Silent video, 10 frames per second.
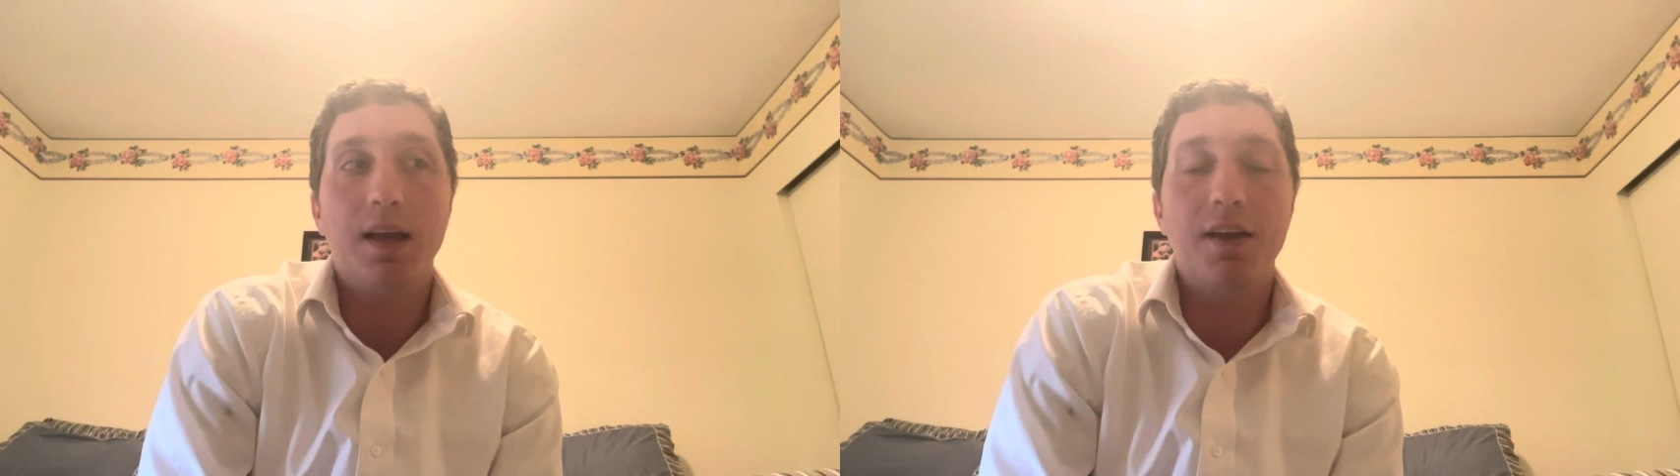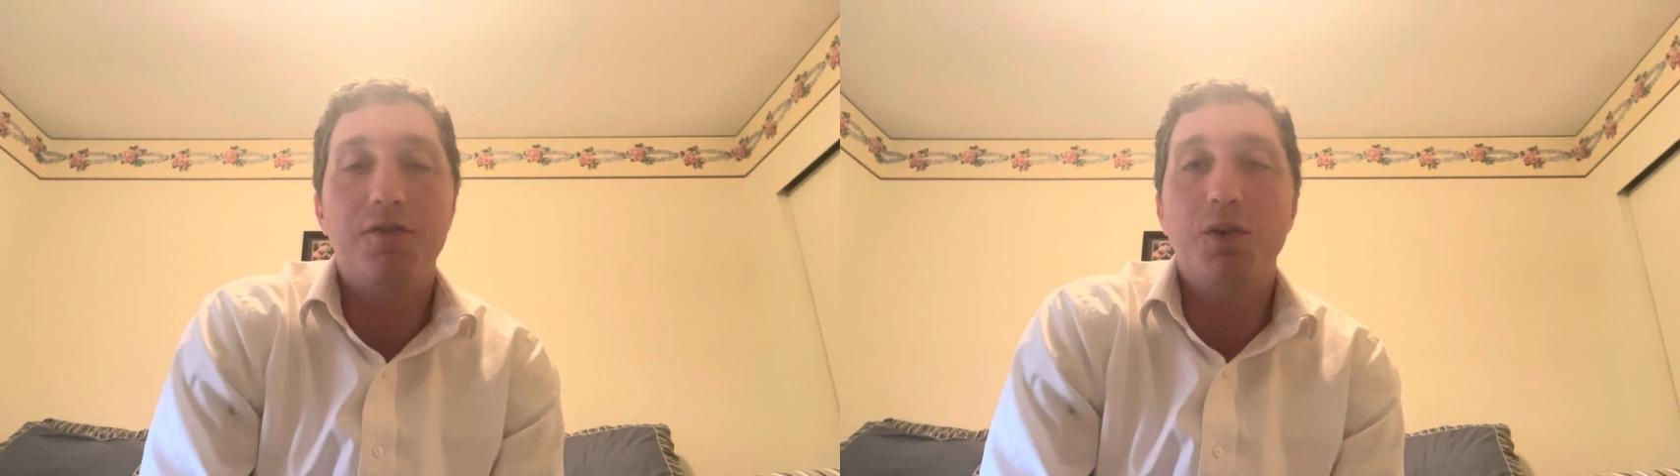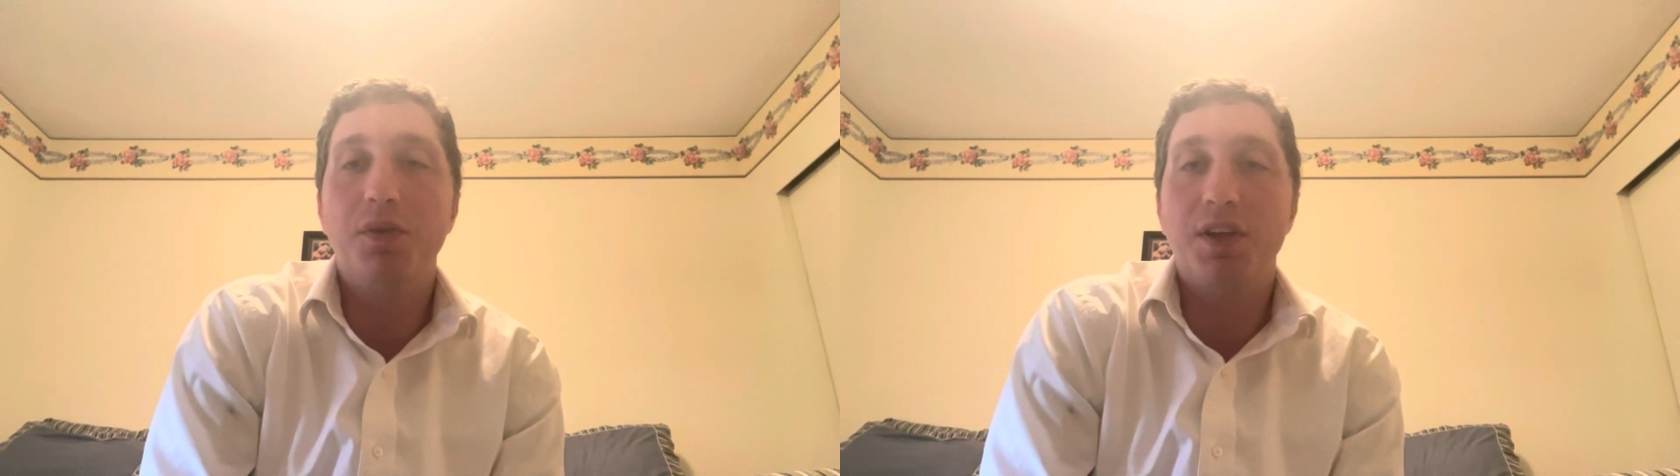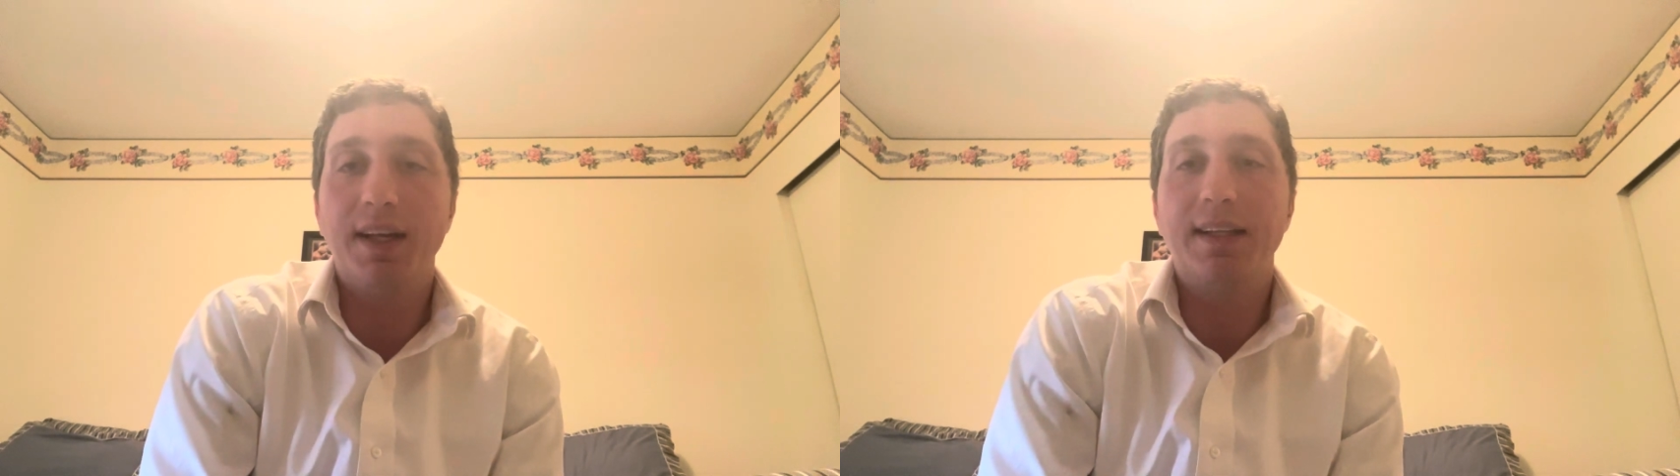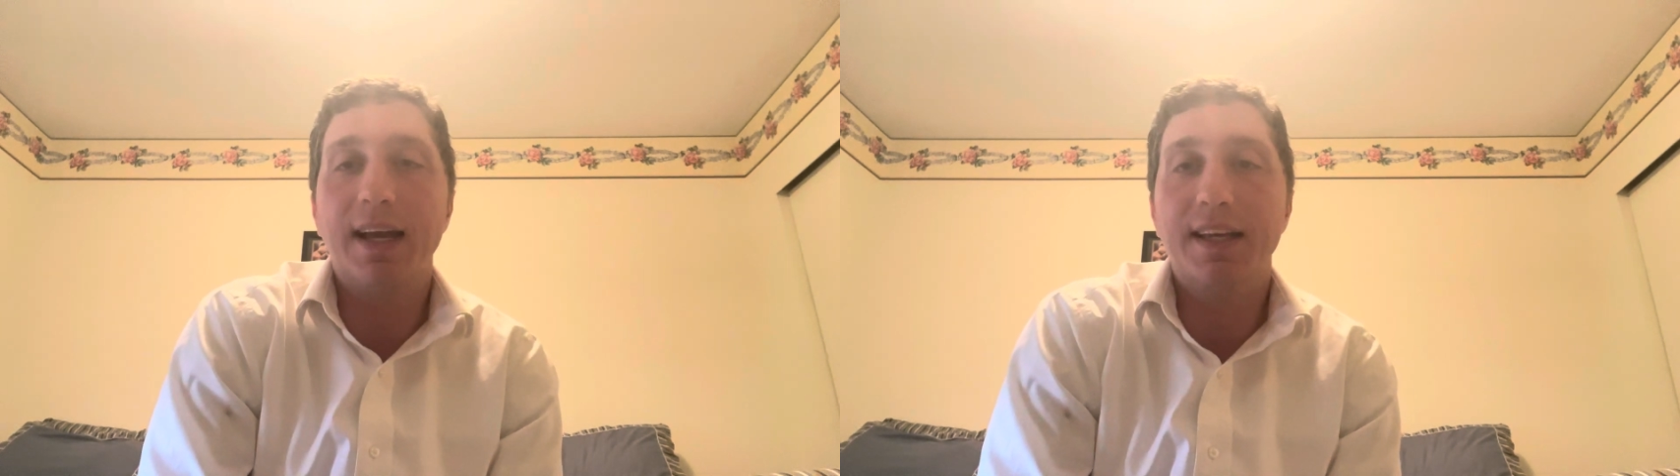if you
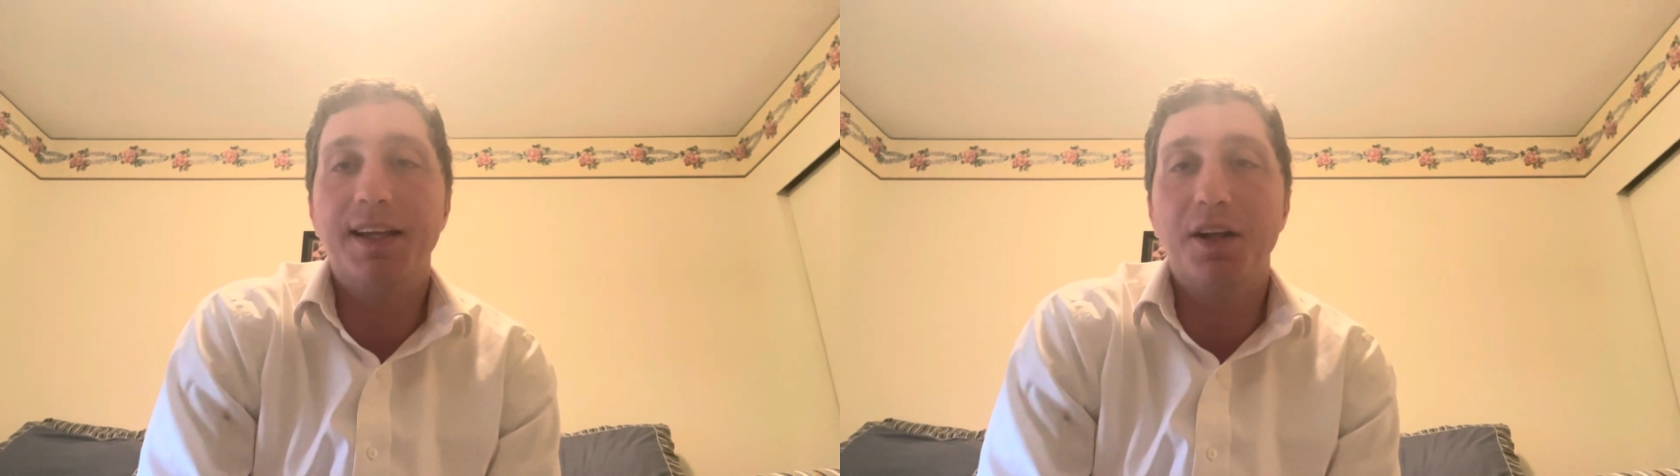think that